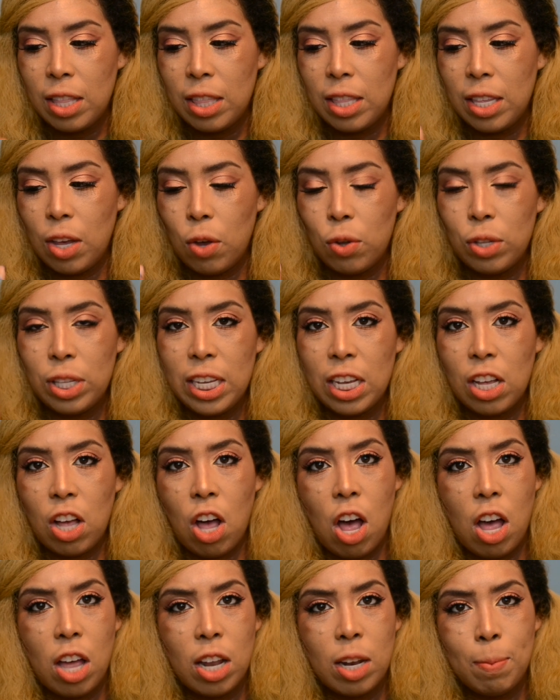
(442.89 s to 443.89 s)
The only
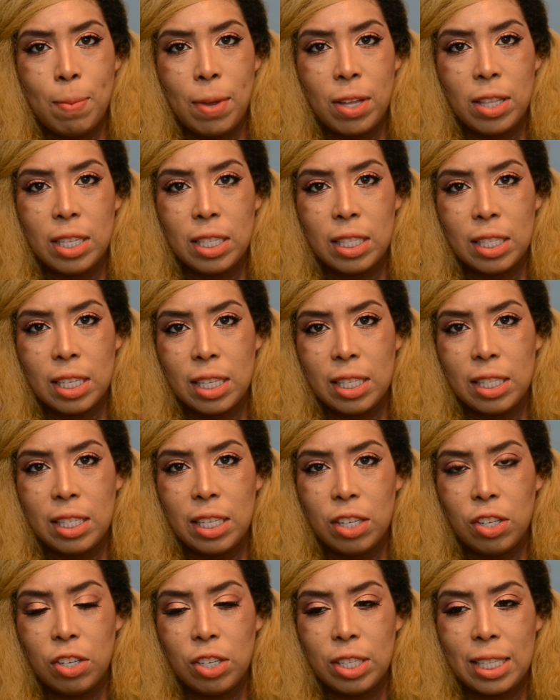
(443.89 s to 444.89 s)
con about this
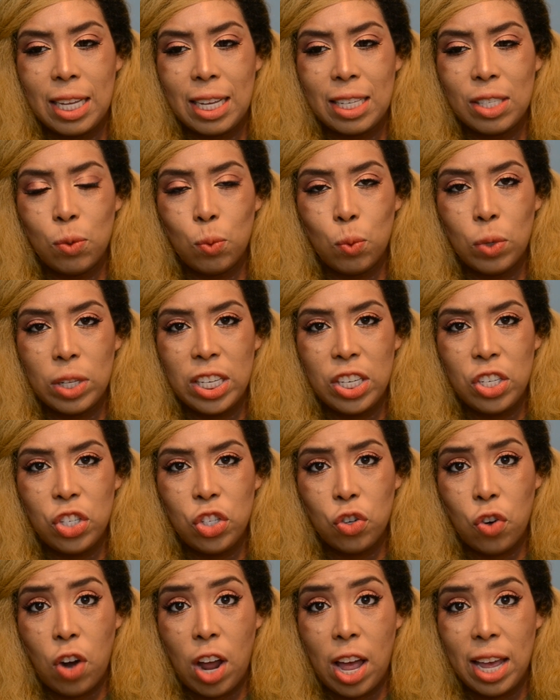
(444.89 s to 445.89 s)
concealer is that it's really
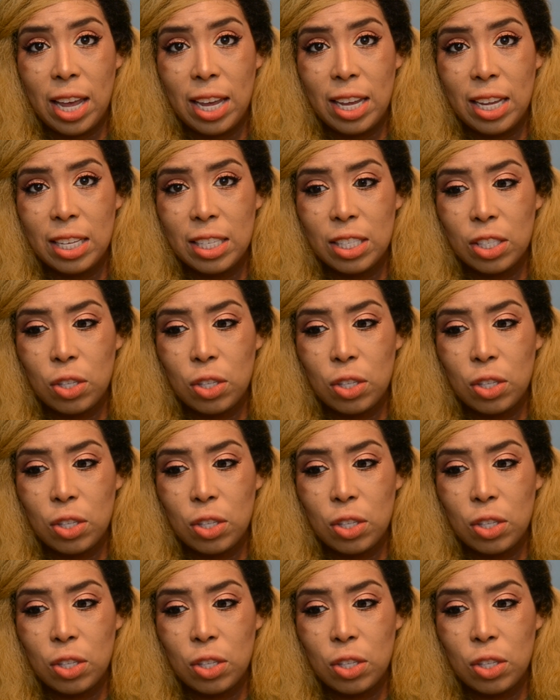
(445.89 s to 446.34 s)
drying,